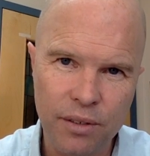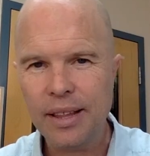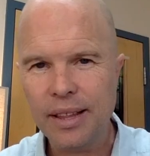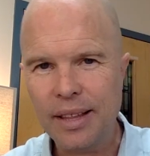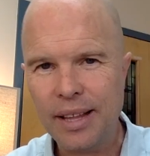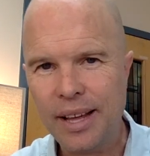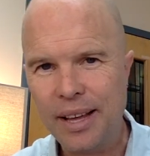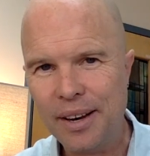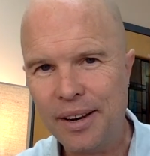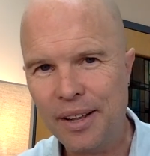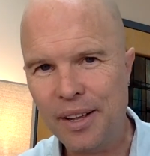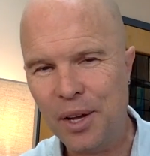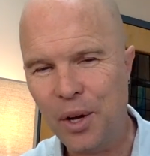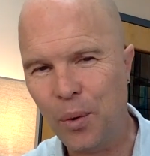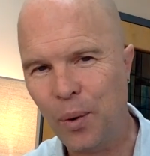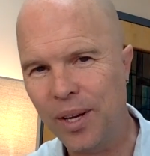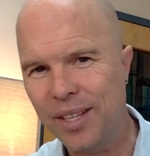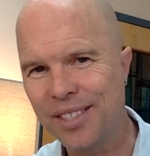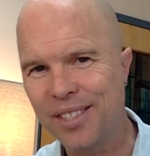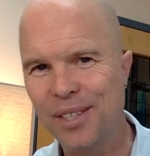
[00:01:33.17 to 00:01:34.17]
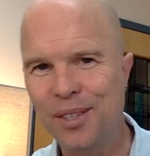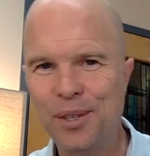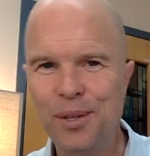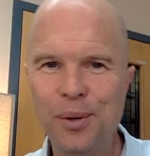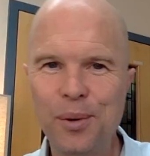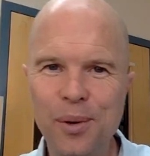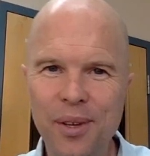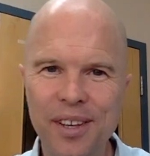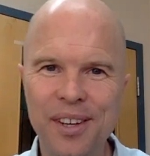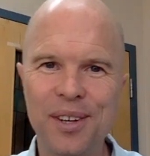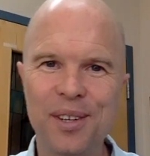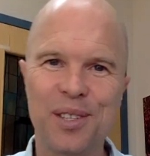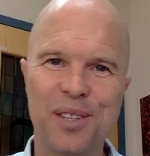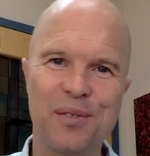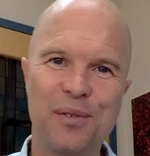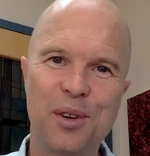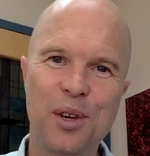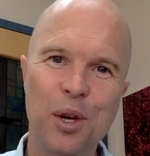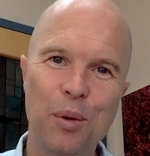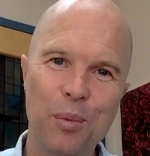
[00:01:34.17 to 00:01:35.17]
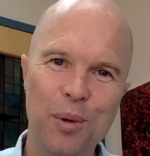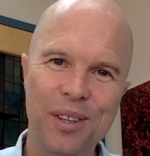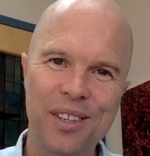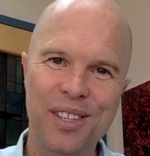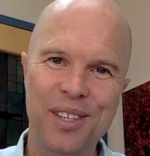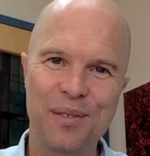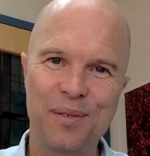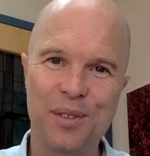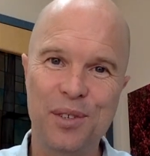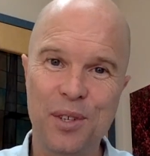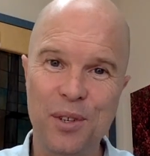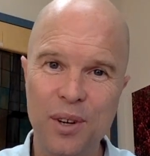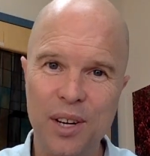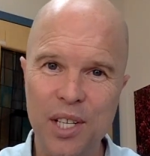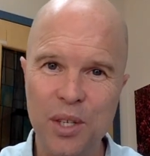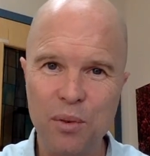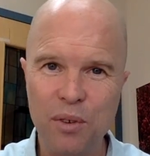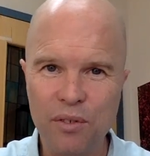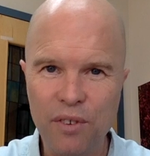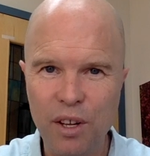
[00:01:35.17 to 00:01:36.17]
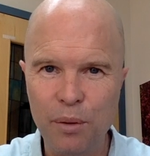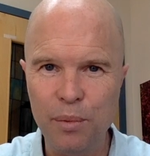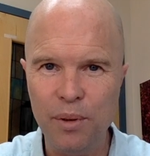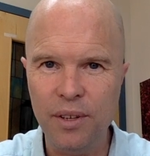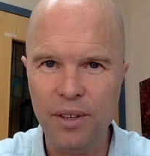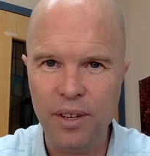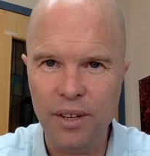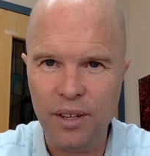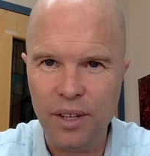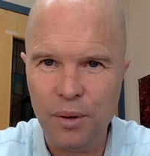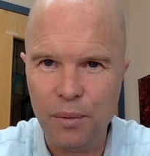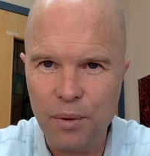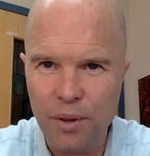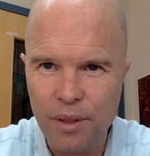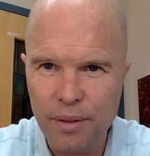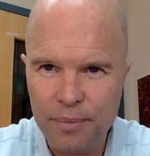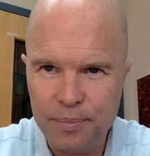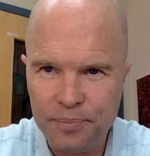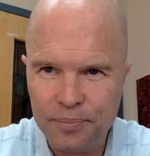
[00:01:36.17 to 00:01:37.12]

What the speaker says: That equates to 2 years of cumulative stress we've all been dealing with.